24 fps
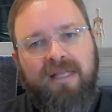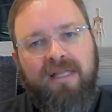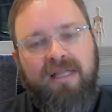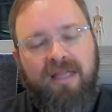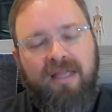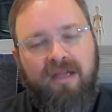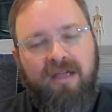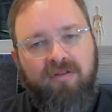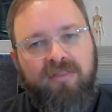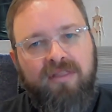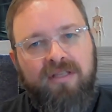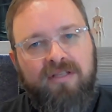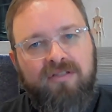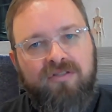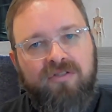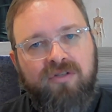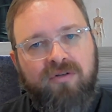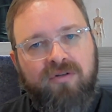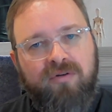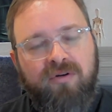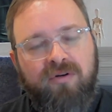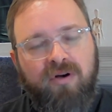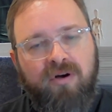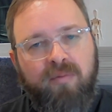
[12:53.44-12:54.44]
how things
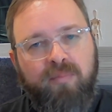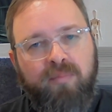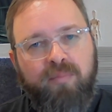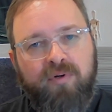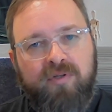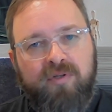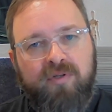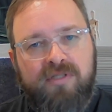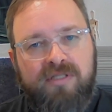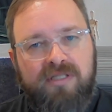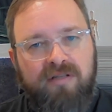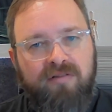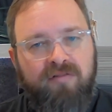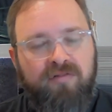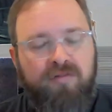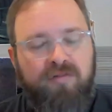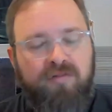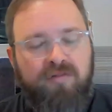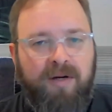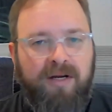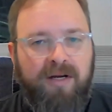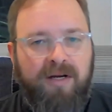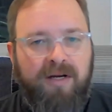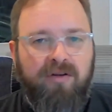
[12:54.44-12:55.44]
are, are perceived
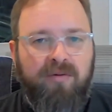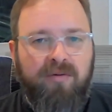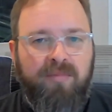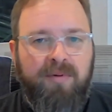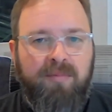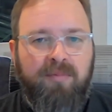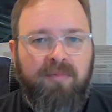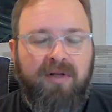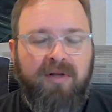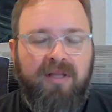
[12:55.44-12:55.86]
by other people.